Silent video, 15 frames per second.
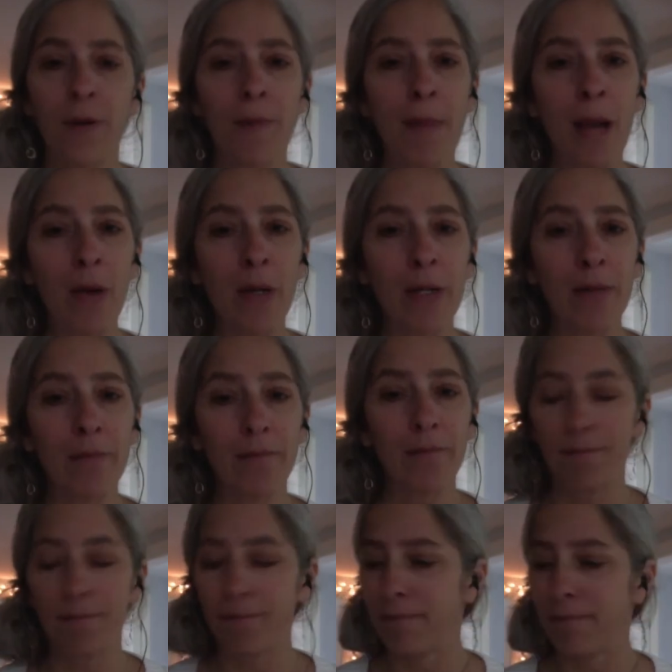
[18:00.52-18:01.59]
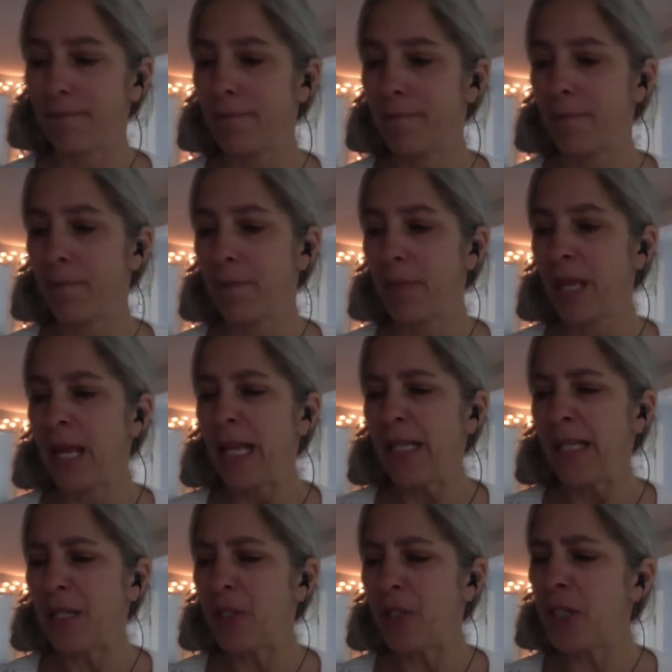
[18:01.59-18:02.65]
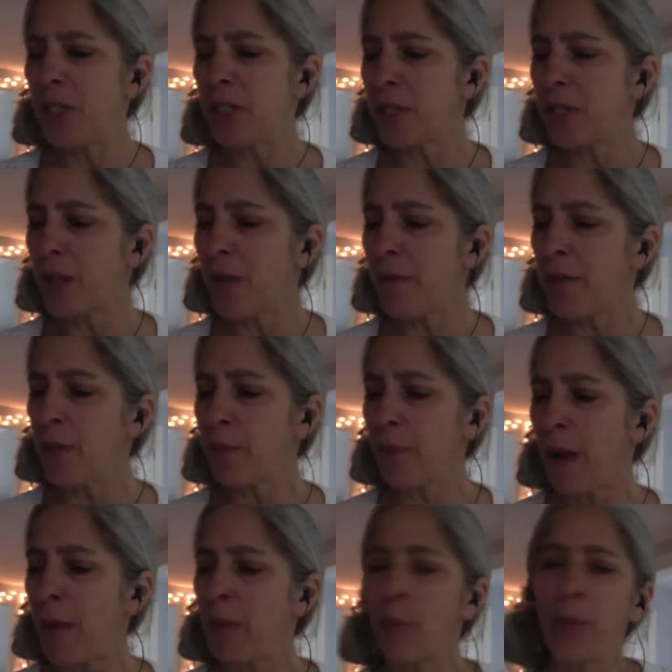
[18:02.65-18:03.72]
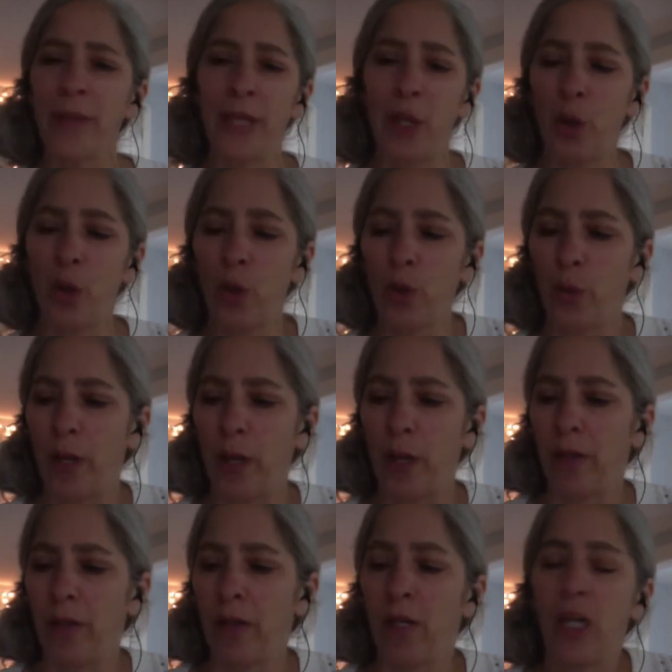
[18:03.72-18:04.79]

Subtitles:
mountain. Since she discovered the problem with the old one,